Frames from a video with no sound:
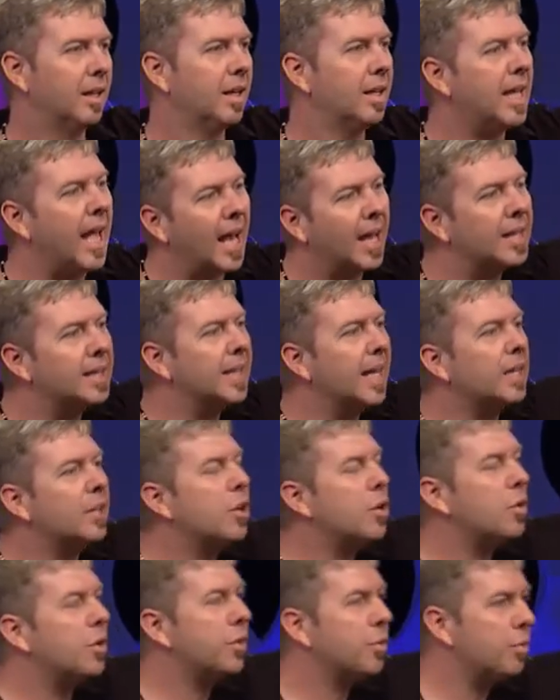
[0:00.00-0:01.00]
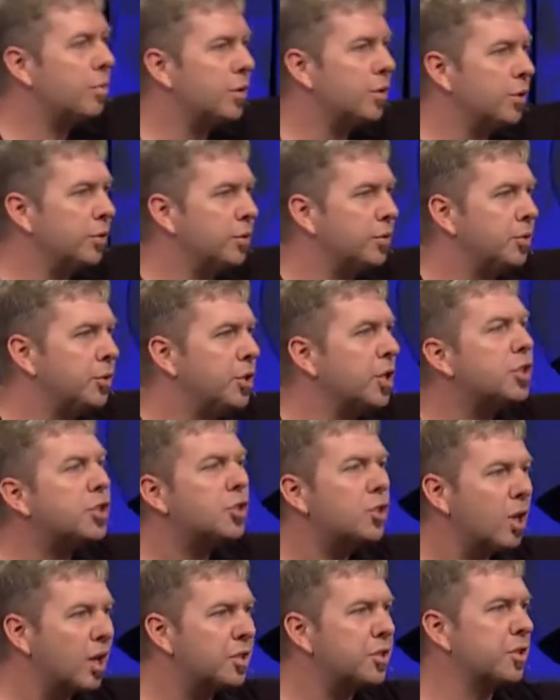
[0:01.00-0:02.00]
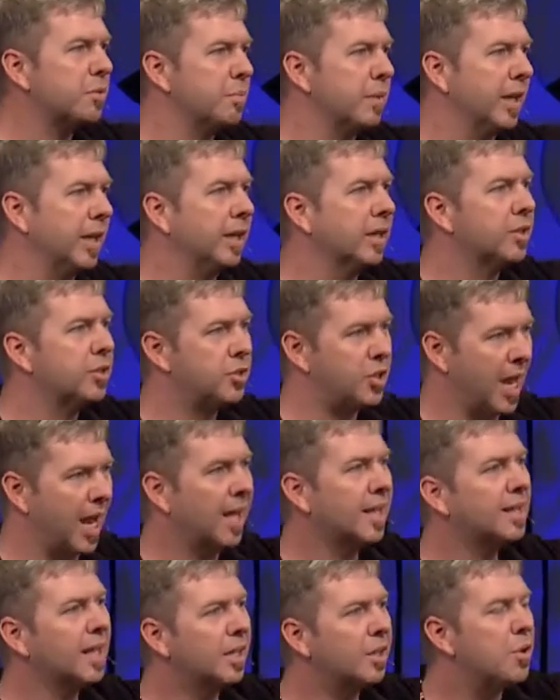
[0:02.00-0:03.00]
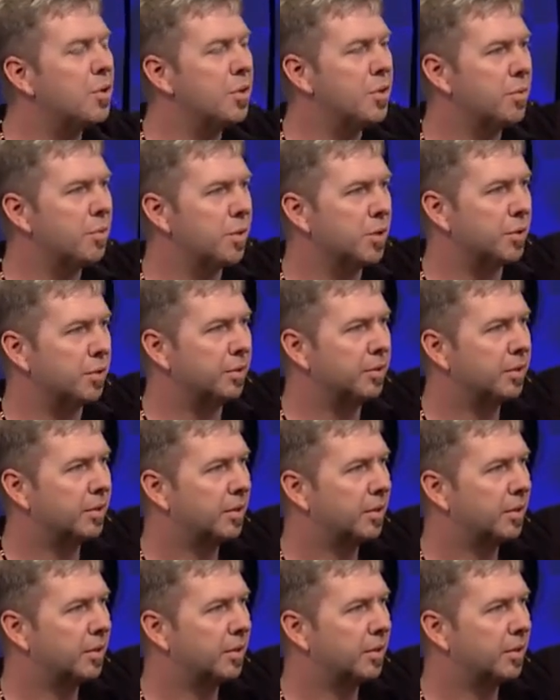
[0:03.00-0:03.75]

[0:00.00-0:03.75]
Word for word: Yeah, let go of the root. Just trust me, Jack, let go of the root.